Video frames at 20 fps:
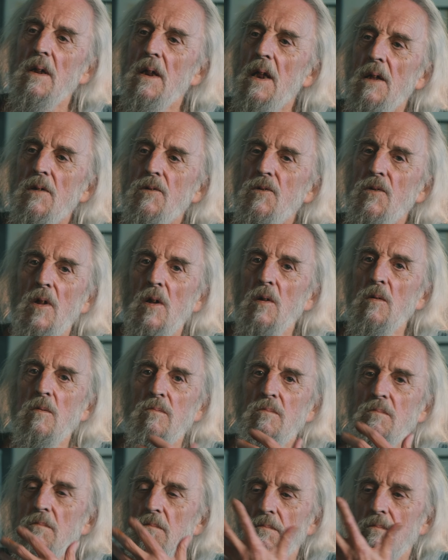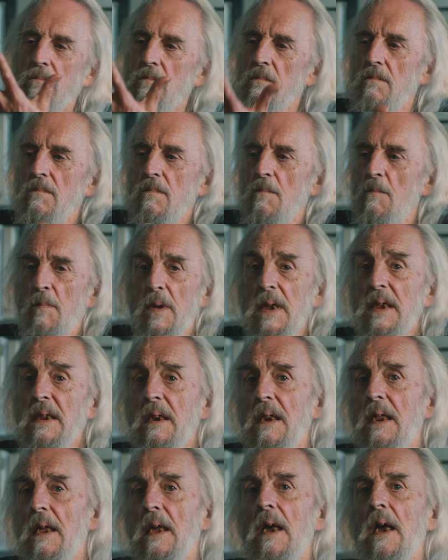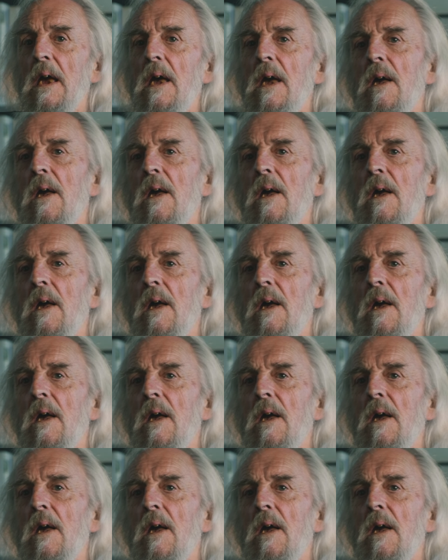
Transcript: it has no meaning.